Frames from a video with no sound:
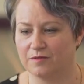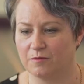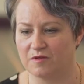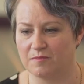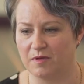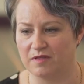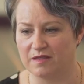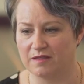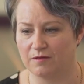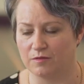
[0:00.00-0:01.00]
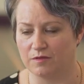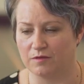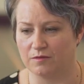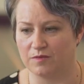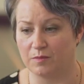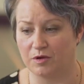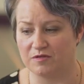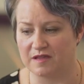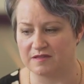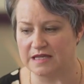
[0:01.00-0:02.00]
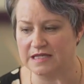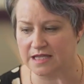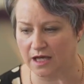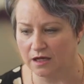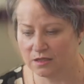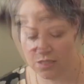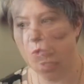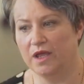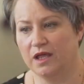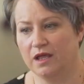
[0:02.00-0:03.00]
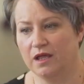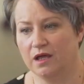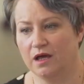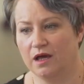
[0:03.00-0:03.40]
response or the process easier. We